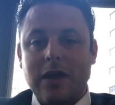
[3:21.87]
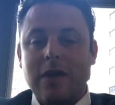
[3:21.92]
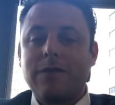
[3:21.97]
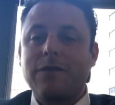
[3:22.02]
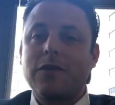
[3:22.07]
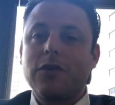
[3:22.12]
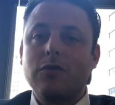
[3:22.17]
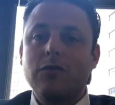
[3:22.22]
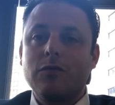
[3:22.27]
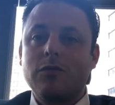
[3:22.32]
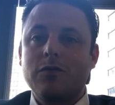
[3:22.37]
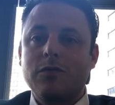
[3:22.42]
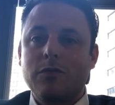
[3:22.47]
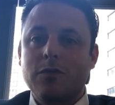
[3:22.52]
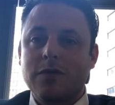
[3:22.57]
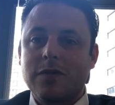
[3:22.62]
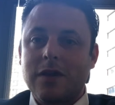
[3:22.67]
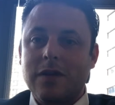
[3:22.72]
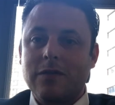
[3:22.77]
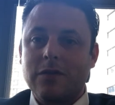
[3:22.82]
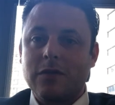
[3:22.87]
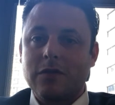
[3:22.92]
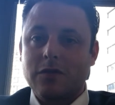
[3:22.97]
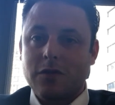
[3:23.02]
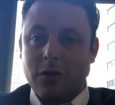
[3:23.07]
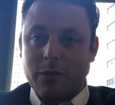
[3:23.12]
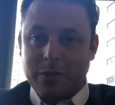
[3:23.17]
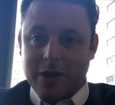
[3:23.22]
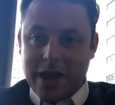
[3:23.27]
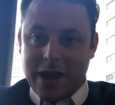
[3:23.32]
if you receive a
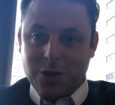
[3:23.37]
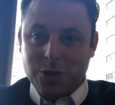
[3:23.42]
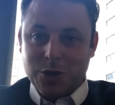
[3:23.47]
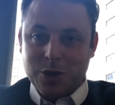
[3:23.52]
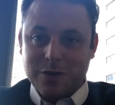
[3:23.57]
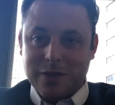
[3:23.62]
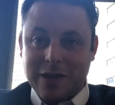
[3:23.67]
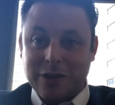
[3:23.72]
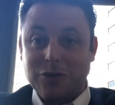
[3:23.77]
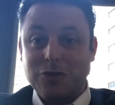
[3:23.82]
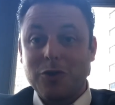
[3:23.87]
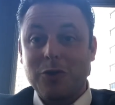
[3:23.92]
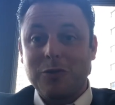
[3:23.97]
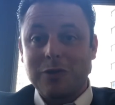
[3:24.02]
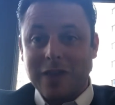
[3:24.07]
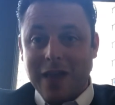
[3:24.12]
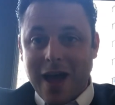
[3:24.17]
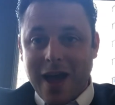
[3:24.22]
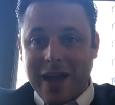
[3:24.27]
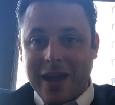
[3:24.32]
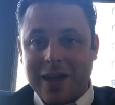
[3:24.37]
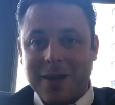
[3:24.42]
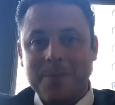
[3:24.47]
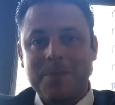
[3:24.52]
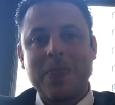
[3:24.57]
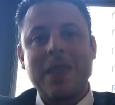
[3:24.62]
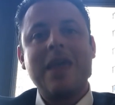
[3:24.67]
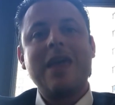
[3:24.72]
determination that you don't like,